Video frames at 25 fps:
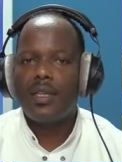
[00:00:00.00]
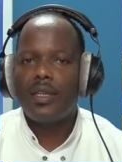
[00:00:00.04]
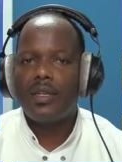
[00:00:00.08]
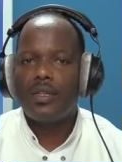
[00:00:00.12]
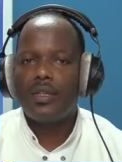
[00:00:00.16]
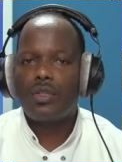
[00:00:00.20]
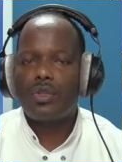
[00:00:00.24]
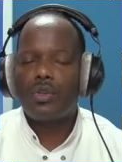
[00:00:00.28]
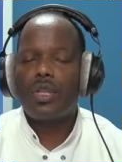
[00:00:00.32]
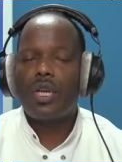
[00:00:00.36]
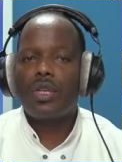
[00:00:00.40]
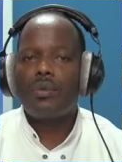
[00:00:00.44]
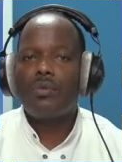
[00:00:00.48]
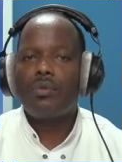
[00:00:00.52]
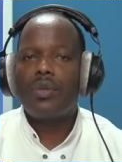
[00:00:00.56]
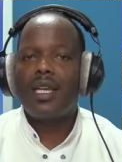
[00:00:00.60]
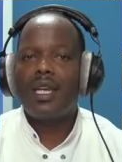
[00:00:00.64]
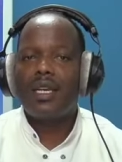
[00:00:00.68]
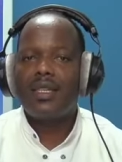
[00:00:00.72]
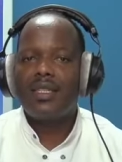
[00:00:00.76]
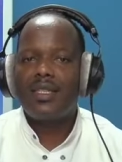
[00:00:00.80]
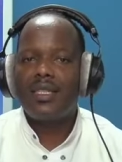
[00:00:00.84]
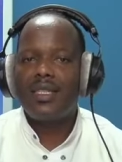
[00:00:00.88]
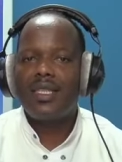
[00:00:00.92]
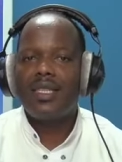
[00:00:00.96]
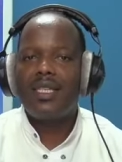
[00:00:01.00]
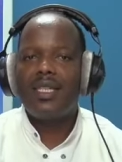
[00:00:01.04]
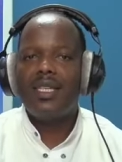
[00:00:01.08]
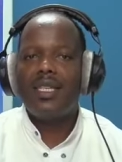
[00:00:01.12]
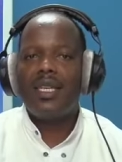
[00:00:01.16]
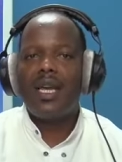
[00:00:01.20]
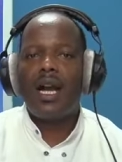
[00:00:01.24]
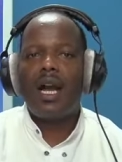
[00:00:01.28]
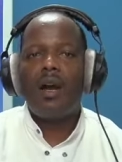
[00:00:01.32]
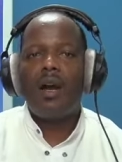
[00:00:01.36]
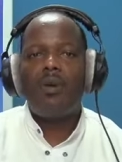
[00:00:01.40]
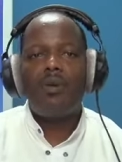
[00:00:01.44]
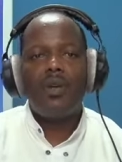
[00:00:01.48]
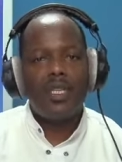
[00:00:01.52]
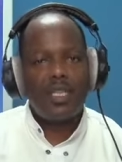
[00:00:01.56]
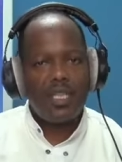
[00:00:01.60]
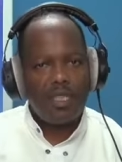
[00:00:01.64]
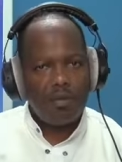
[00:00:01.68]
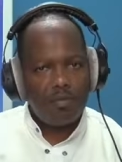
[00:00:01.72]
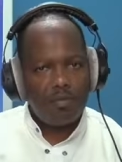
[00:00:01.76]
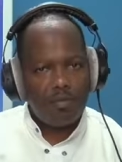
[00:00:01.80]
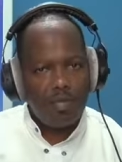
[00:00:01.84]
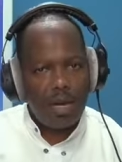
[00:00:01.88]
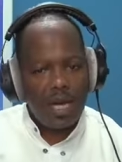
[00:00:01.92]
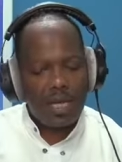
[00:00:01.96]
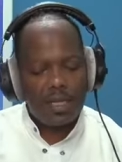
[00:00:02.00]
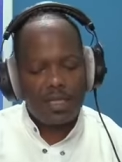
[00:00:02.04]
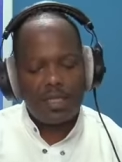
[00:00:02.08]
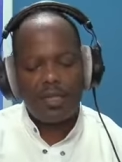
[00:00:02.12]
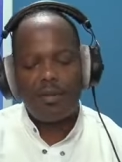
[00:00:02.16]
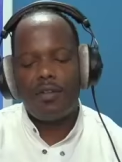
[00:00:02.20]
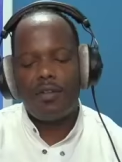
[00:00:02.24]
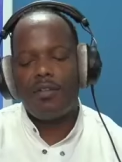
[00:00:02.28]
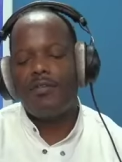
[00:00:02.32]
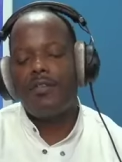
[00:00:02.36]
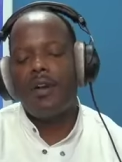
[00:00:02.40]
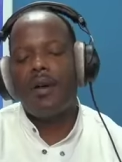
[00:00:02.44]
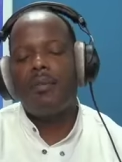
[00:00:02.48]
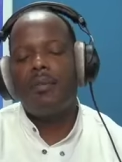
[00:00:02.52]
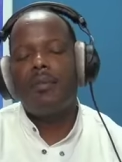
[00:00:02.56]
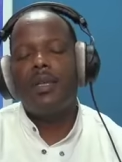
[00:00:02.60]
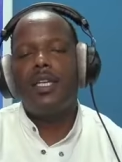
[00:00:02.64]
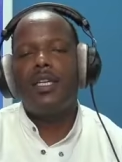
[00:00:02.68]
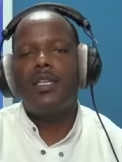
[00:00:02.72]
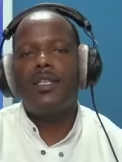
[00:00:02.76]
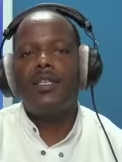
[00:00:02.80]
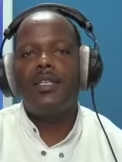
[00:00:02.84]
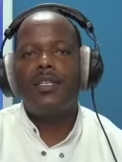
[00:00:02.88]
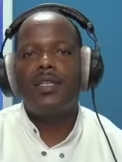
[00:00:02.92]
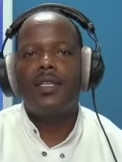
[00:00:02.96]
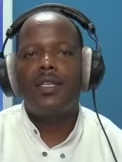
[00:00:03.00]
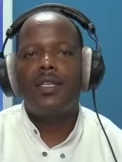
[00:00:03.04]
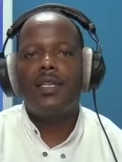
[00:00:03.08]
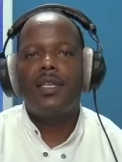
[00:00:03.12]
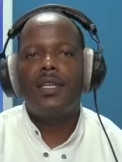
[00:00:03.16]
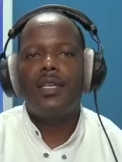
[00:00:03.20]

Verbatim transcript: so that we can see how it impacts our families.